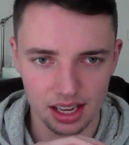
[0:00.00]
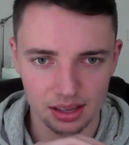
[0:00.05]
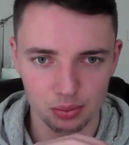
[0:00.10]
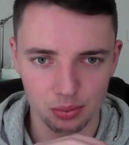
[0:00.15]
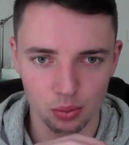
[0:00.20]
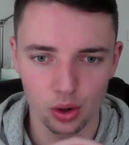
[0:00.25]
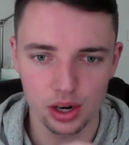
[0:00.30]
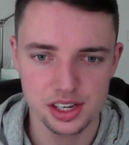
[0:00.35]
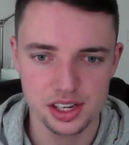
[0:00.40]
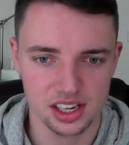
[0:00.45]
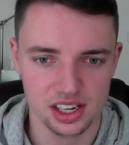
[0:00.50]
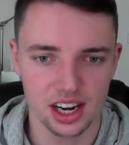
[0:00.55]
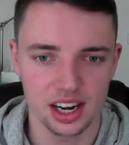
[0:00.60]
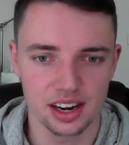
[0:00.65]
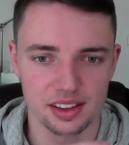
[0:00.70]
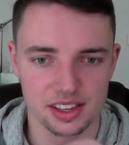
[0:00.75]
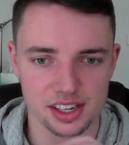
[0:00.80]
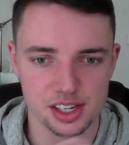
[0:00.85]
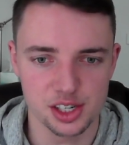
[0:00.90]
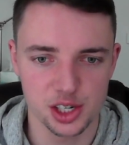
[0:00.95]
what is
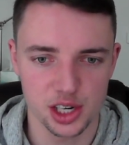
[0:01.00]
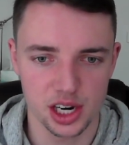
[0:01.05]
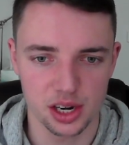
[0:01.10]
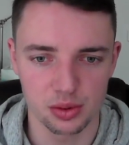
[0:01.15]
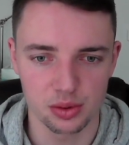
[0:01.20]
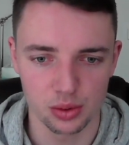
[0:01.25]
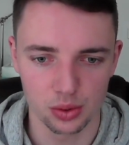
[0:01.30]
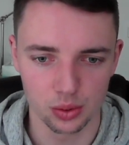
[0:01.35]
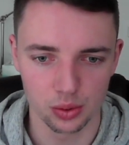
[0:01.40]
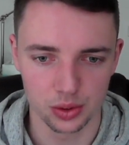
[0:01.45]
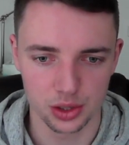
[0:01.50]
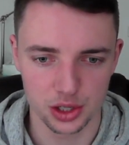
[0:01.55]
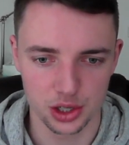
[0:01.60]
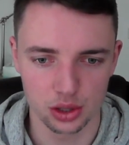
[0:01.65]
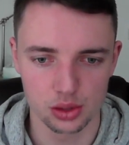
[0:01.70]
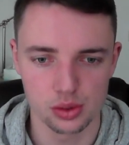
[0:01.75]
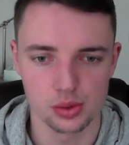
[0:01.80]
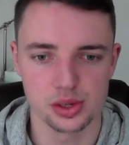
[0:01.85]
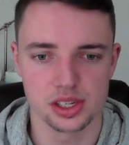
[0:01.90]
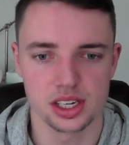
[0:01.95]
kind of the general
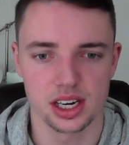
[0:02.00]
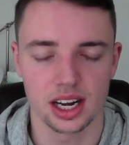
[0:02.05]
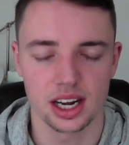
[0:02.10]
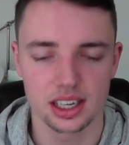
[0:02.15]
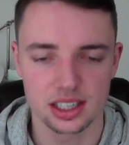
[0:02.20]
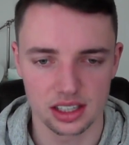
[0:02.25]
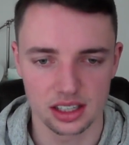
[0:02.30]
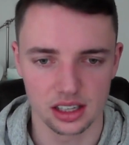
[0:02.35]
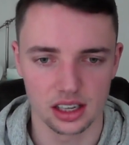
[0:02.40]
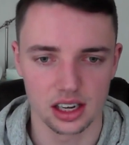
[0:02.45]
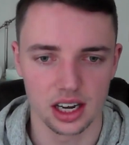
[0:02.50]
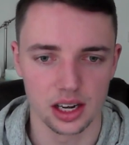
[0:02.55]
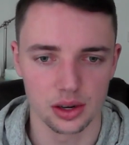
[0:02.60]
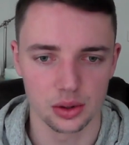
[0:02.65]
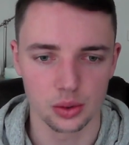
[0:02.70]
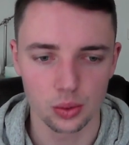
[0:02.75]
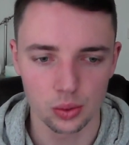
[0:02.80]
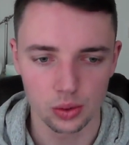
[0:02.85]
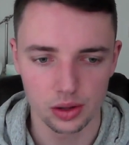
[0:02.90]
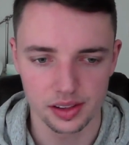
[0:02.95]
tools that
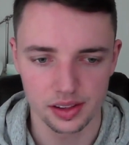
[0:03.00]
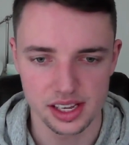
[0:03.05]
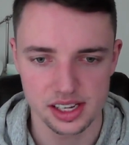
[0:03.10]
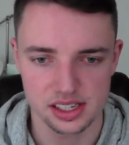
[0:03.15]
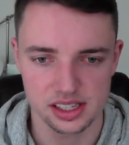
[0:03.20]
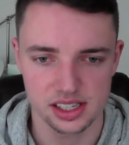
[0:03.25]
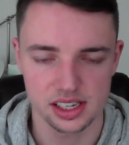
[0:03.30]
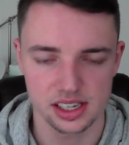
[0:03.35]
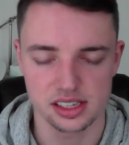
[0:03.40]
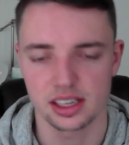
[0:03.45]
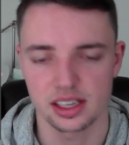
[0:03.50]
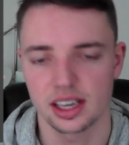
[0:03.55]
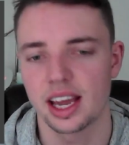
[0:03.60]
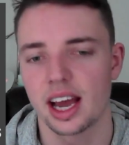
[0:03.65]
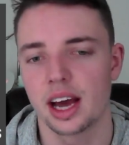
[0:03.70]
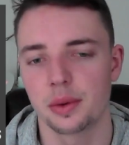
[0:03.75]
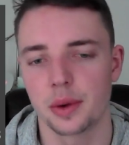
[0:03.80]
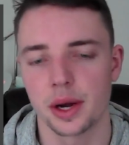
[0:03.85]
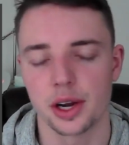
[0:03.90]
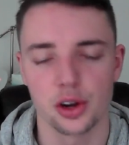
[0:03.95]
underlie all of these things? Like,
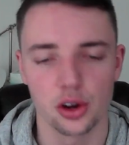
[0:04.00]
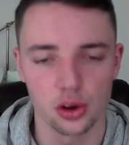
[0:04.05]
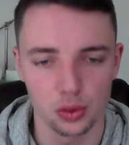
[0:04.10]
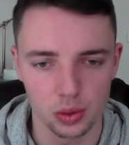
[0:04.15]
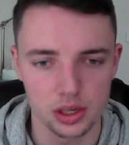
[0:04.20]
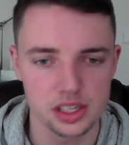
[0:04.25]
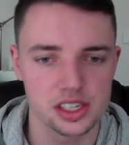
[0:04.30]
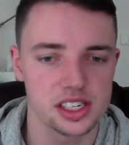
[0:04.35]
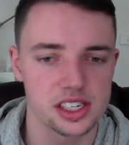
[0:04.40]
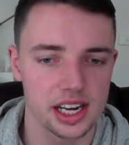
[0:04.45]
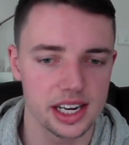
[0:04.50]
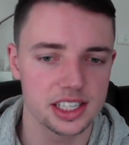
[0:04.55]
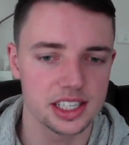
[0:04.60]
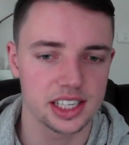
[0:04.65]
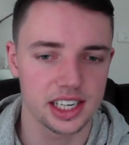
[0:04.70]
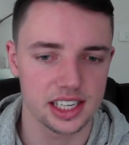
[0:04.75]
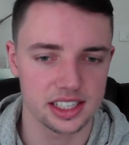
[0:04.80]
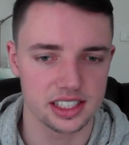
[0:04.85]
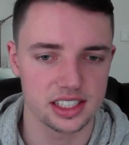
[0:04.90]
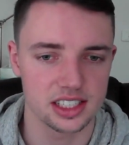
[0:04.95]
how do I know what stage
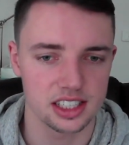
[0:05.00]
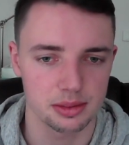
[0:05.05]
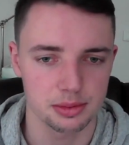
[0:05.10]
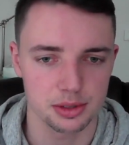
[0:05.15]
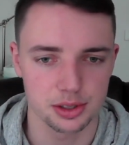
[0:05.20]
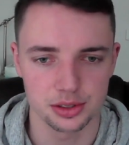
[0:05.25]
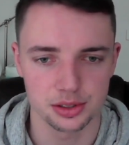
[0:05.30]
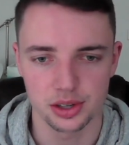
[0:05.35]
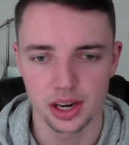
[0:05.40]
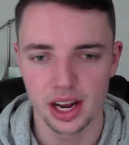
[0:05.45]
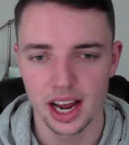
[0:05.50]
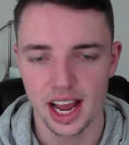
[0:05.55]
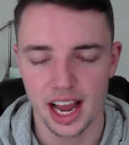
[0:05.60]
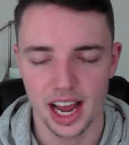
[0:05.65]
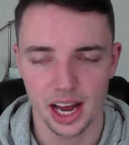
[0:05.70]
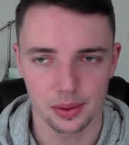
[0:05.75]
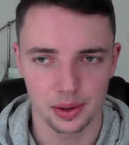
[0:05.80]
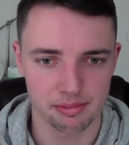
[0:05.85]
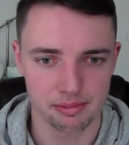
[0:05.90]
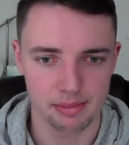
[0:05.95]
a guest is up to?
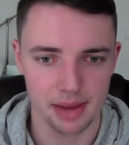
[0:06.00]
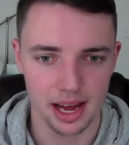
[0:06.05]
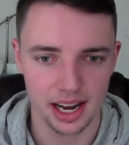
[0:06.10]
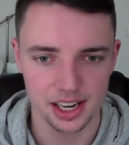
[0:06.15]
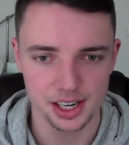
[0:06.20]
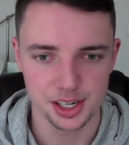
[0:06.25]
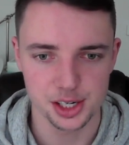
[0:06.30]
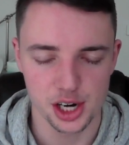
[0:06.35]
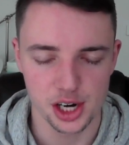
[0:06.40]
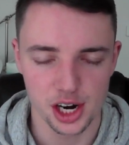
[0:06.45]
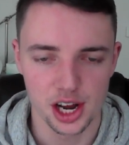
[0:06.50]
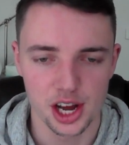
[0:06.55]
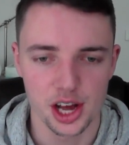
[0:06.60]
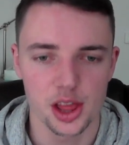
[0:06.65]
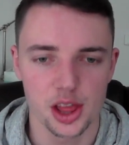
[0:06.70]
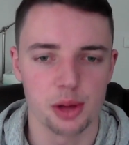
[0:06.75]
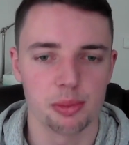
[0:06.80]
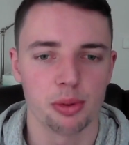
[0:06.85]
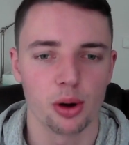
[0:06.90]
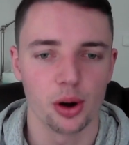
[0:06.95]
How do I manage
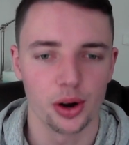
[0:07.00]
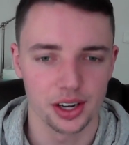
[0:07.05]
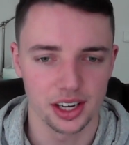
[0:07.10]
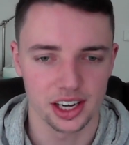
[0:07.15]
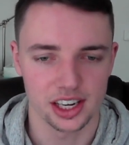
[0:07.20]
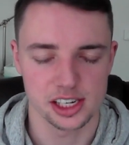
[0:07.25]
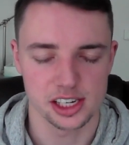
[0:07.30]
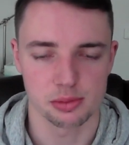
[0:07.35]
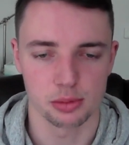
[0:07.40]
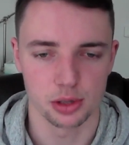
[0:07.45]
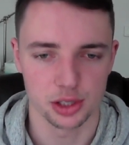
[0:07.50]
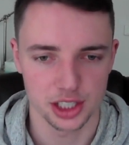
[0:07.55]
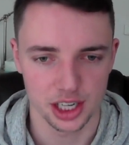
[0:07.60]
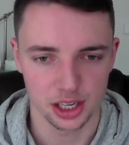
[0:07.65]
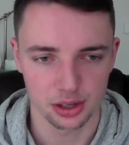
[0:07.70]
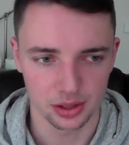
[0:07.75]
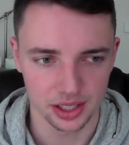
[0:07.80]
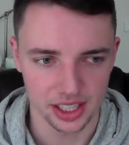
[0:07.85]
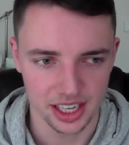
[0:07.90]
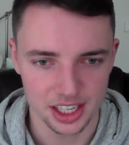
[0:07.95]
the podcast more
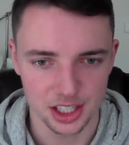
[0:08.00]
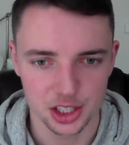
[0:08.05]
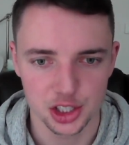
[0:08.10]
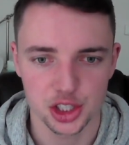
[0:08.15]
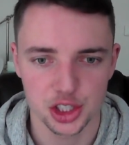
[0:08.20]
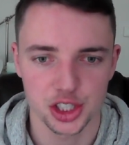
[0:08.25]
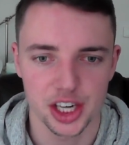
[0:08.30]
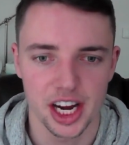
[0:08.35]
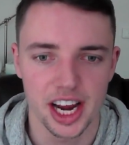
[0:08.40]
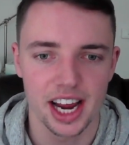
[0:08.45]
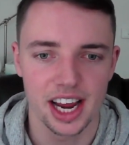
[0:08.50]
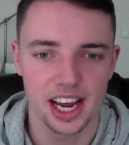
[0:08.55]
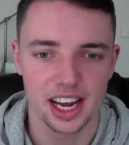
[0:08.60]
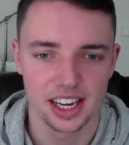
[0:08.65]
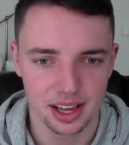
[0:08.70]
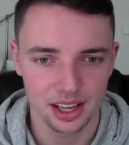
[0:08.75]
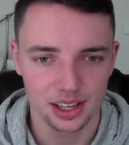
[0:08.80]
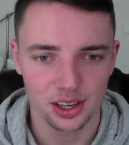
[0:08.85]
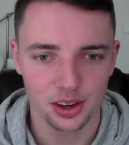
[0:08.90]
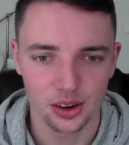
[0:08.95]
generally and
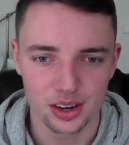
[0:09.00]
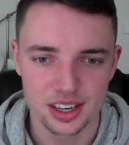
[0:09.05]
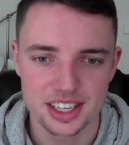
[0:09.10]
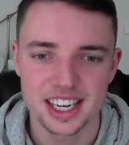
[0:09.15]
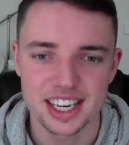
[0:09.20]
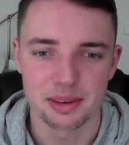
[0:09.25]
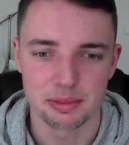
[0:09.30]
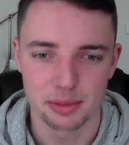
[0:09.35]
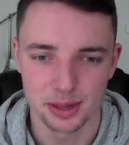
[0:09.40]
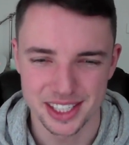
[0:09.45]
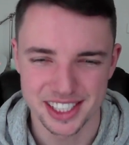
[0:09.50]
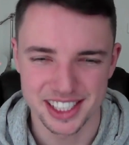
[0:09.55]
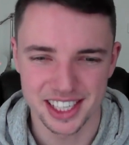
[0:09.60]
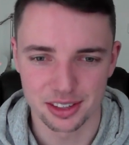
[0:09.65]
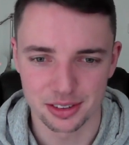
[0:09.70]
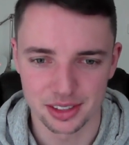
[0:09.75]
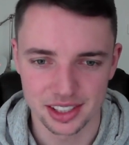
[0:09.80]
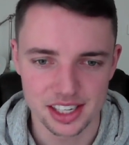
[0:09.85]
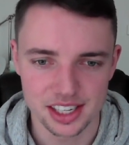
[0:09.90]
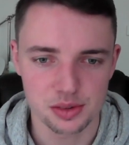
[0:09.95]
share the content more
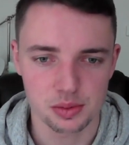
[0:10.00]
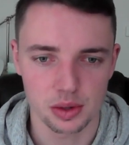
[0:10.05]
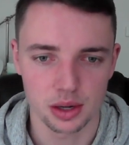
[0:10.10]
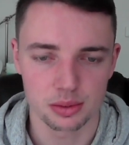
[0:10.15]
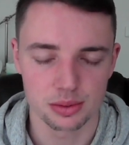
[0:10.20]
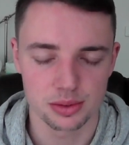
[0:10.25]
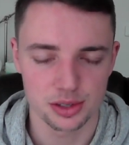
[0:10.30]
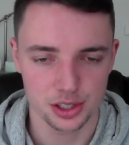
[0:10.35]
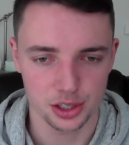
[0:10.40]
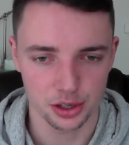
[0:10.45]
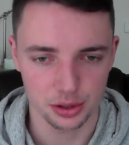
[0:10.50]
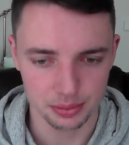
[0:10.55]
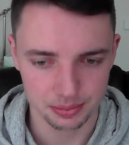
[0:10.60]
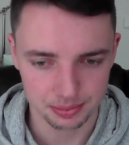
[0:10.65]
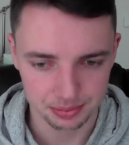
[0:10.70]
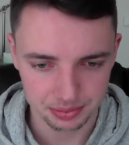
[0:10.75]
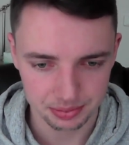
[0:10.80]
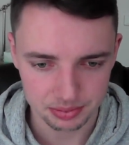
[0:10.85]
generally as well? So